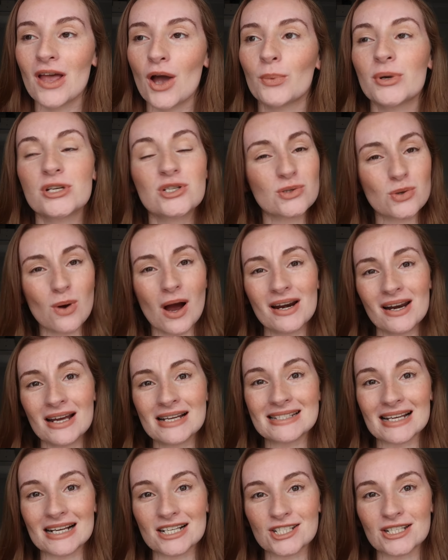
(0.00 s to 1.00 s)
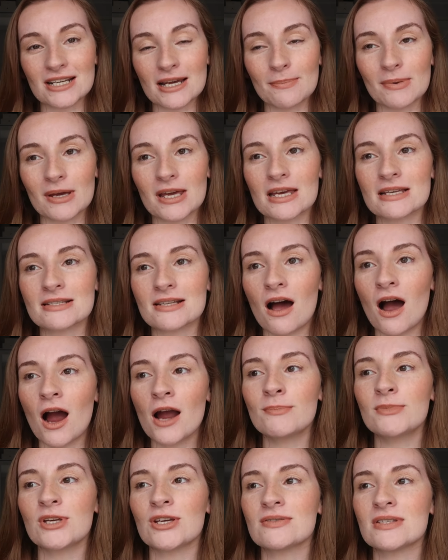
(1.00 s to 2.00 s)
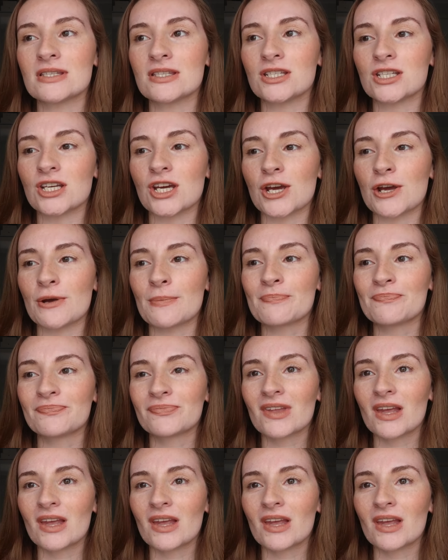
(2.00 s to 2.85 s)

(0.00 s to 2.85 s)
which was quite nice actually, because I'm used to